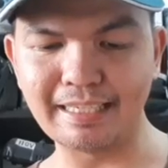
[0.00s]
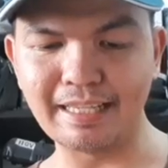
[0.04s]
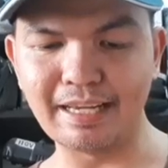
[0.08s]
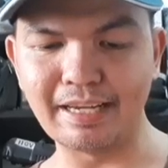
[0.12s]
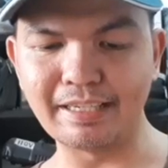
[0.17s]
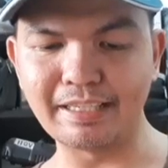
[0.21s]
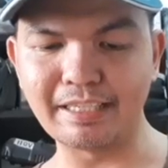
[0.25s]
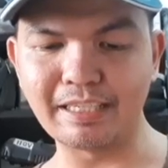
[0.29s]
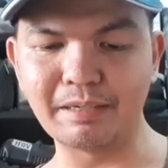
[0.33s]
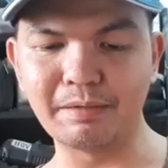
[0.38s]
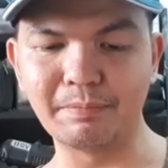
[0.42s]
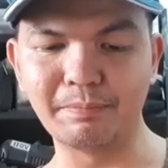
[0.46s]

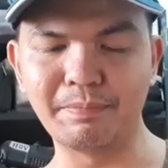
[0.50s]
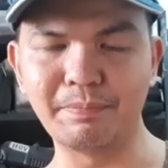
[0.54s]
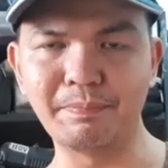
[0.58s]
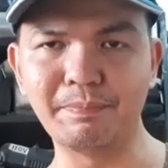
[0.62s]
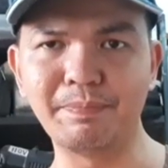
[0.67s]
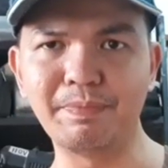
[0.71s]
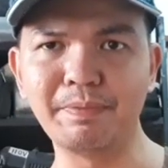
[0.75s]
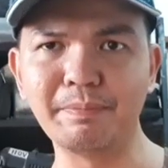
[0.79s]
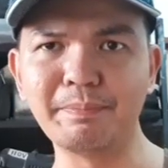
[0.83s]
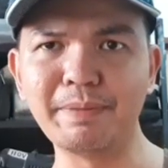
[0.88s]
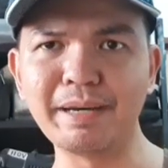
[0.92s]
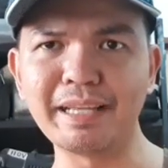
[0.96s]
clutch,
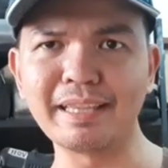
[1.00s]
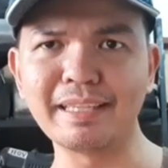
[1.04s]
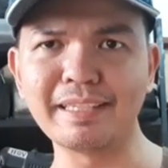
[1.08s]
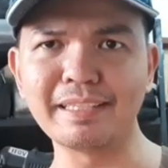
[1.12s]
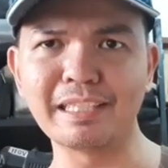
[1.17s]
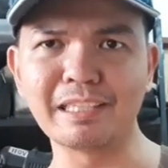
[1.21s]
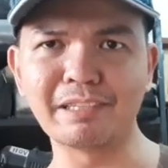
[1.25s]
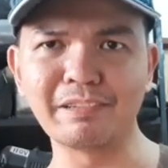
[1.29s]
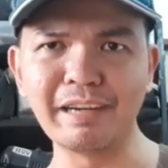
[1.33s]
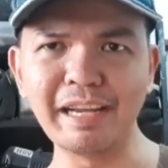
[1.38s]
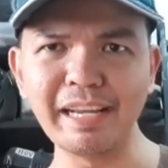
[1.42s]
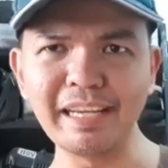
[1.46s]
but
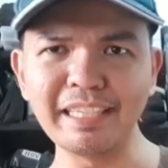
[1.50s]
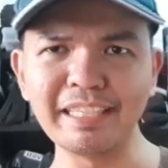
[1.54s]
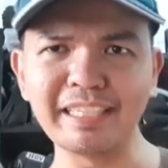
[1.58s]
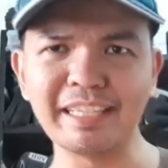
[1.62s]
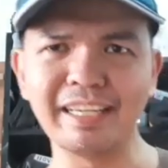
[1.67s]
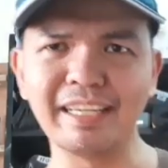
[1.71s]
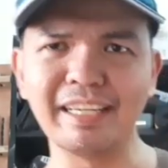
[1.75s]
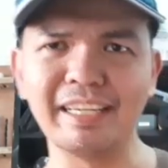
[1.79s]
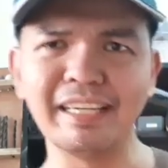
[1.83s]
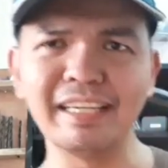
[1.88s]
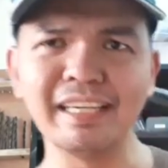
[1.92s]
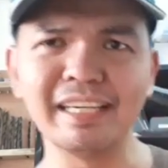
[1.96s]

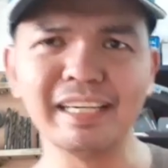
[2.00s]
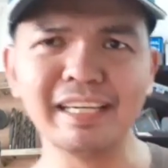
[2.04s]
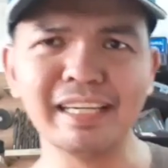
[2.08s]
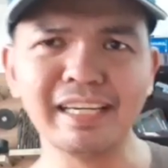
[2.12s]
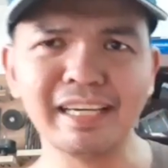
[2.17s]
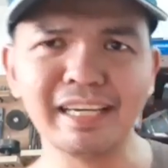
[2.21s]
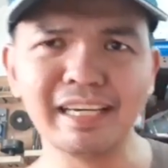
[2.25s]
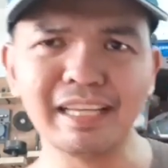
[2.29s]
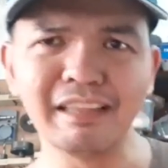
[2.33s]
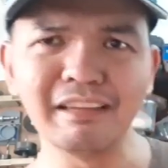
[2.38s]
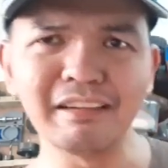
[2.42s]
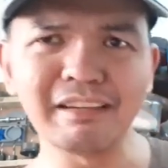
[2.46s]
strangely,
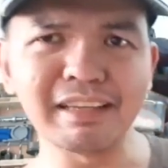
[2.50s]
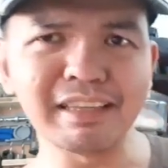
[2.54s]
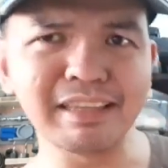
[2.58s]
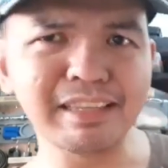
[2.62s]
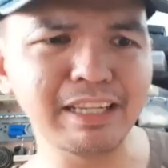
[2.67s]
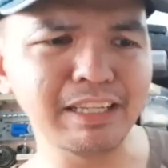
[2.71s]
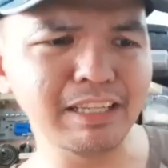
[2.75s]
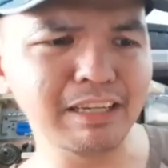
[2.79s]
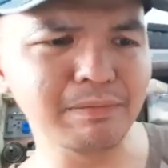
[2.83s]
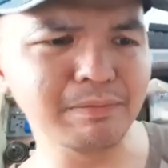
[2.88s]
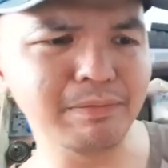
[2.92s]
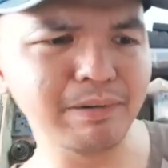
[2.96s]
look at
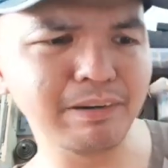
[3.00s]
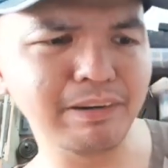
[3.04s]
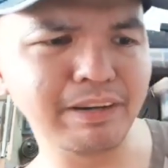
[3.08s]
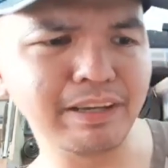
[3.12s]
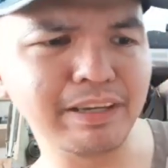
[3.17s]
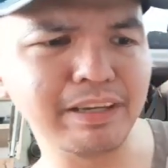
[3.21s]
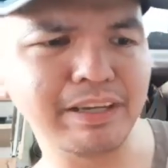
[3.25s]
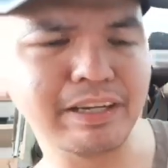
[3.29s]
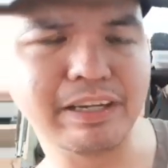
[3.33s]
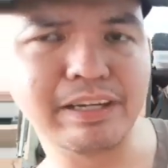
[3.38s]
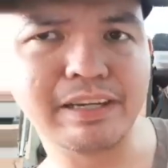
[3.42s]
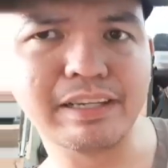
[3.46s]
the
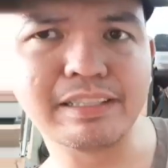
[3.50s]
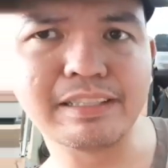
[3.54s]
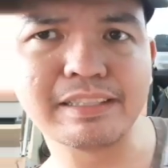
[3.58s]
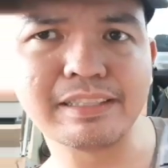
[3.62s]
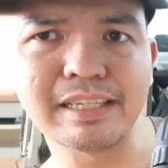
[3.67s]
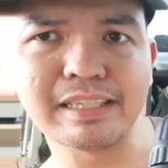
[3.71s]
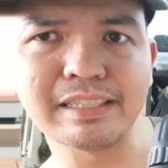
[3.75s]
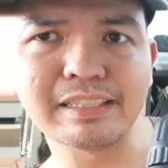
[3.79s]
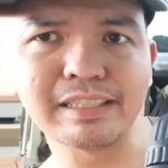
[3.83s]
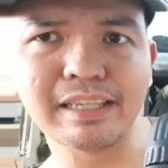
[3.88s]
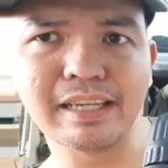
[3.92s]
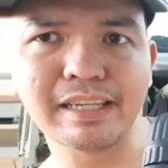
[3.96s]
numbering here. It
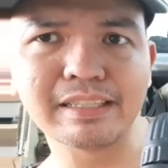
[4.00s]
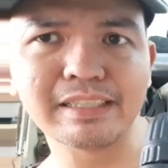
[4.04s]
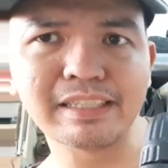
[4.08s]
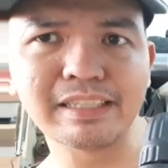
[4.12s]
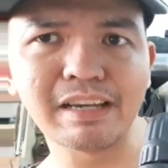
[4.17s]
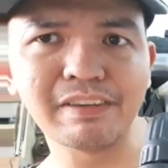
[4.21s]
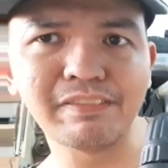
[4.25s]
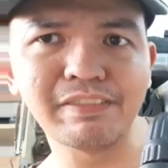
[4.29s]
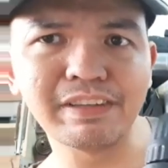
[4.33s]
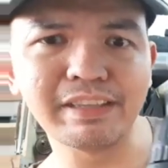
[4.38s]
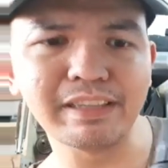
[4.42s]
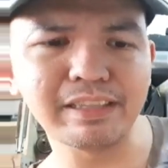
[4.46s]
says
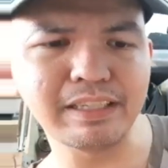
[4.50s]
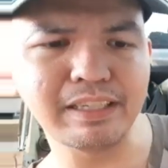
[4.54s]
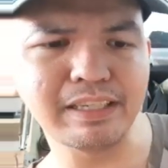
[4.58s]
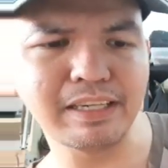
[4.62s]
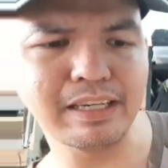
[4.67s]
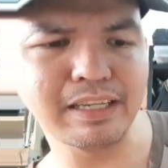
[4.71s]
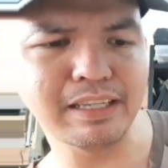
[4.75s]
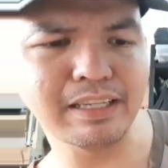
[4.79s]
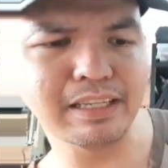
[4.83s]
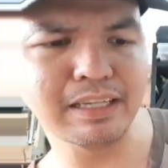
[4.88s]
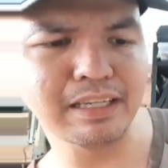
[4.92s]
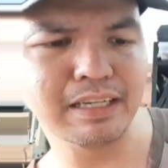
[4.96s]

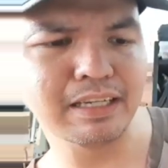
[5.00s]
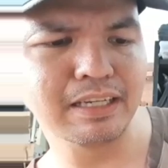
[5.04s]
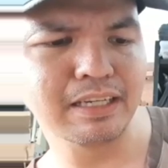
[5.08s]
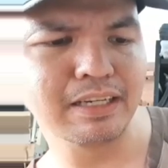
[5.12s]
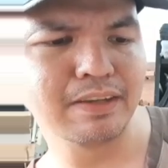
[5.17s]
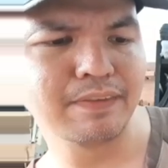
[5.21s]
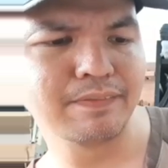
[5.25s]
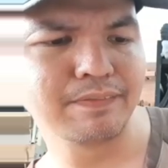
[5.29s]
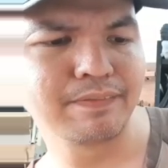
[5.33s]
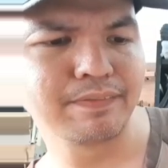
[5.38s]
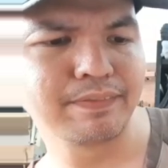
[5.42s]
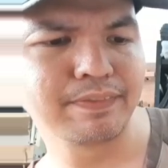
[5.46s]
17,
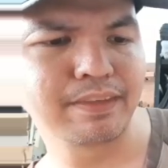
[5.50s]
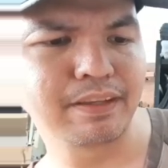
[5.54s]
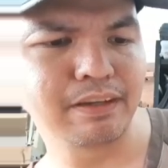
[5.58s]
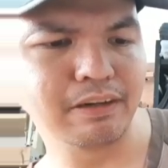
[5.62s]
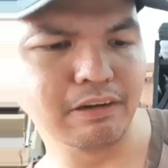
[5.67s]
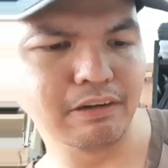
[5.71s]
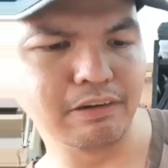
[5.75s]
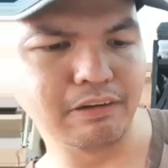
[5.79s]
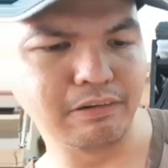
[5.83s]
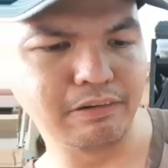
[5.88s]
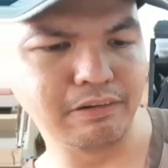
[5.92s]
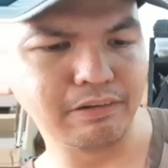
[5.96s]

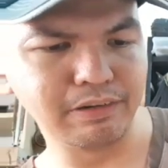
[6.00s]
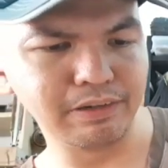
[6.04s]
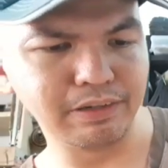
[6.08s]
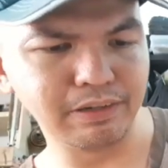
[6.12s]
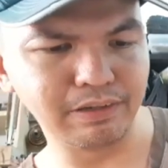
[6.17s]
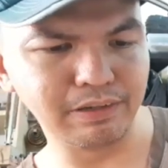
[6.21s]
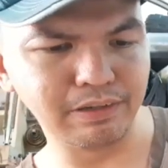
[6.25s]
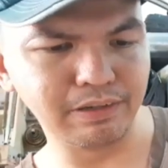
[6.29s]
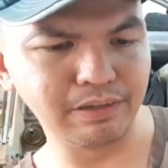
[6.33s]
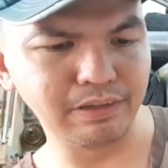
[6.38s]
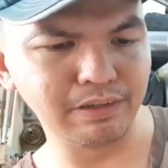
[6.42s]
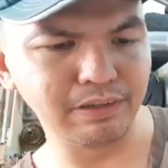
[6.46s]

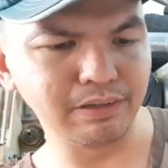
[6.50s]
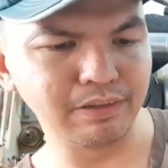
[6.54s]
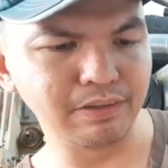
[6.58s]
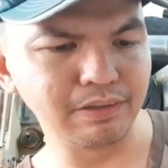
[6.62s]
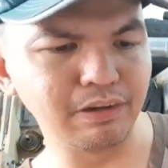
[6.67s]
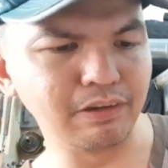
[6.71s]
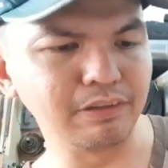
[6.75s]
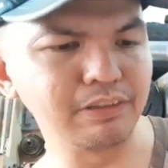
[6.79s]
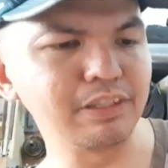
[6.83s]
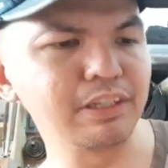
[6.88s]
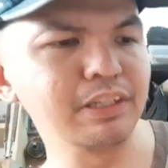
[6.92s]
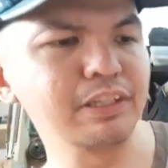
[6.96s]

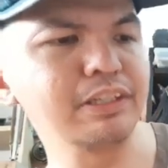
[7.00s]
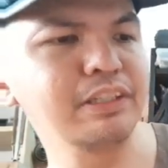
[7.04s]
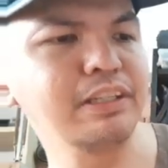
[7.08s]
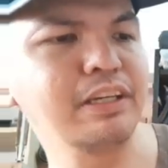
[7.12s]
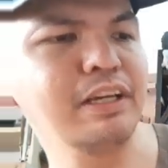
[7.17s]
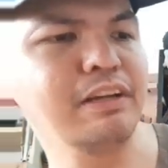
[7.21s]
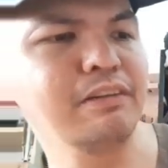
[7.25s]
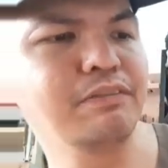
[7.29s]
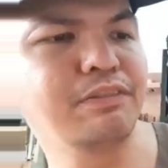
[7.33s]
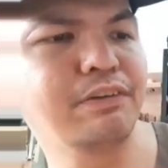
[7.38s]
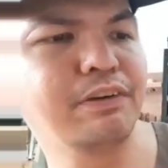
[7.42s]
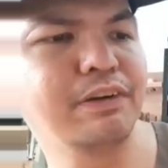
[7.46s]

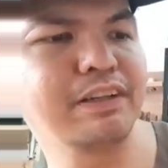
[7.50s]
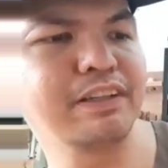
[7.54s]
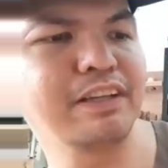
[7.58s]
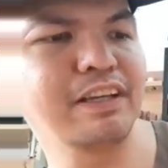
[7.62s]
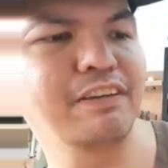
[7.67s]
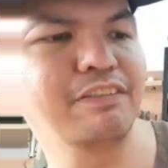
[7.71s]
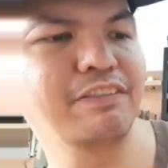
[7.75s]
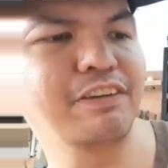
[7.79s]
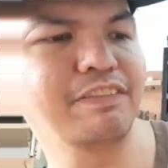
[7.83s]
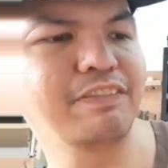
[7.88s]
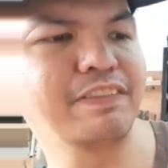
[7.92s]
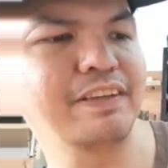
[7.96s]
13,
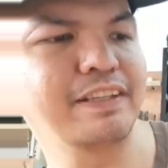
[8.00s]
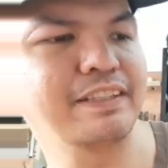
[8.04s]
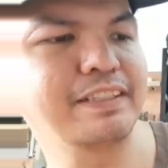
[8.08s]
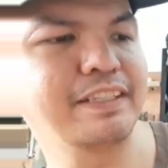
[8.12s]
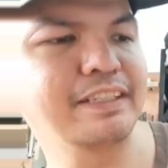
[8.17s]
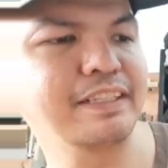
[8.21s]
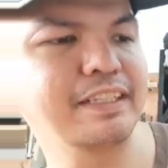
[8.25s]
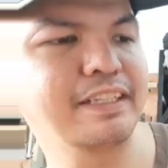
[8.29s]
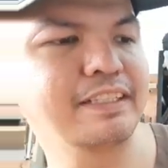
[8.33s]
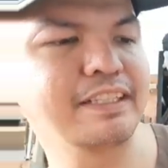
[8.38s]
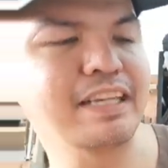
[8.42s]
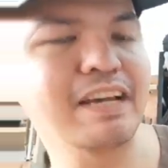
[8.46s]
14, 15,
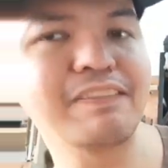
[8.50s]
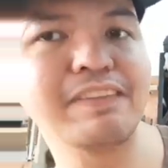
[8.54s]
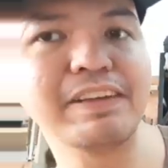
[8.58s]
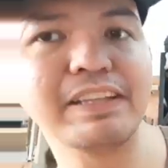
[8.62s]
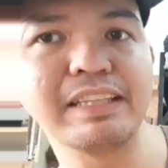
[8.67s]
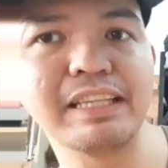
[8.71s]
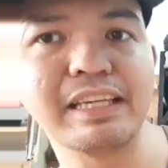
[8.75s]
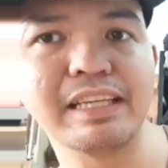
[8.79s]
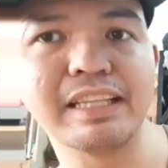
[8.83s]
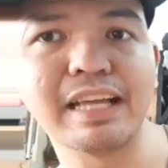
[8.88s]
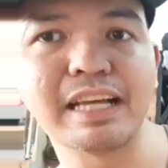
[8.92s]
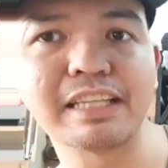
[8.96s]
16,
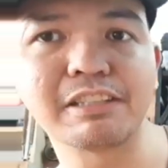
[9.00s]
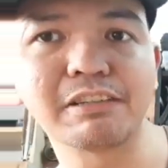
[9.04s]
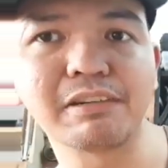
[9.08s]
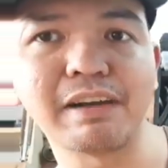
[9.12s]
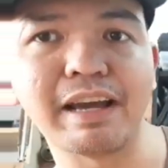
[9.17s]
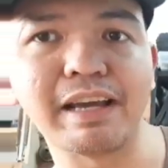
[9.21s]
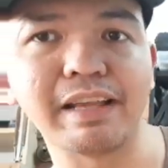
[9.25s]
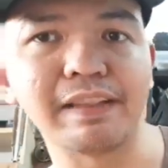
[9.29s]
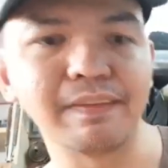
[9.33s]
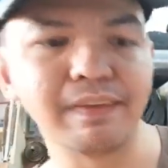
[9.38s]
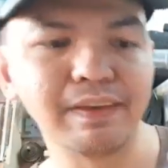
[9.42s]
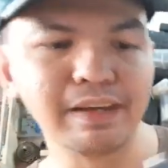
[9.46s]
17. That's
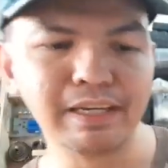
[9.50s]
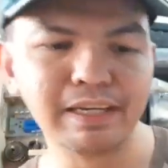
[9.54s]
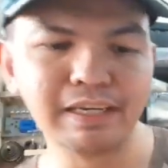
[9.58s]
right.